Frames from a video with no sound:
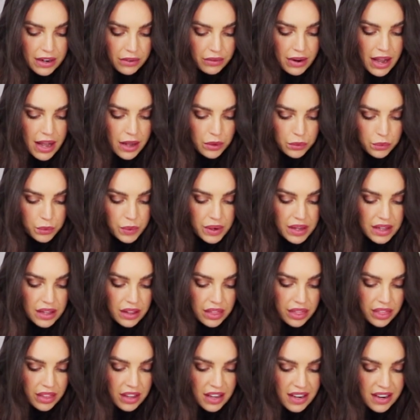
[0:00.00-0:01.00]
around
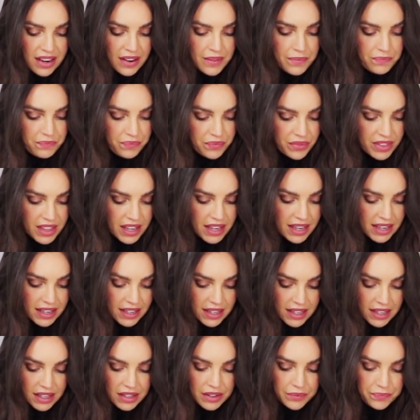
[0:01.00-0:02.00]
with
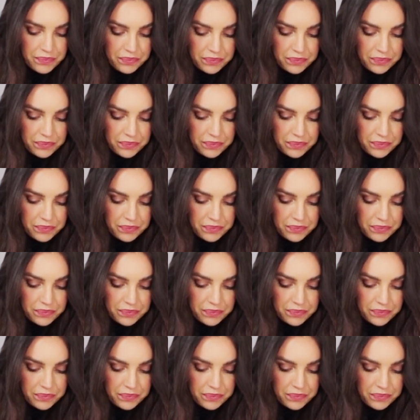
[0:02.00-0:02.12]
the,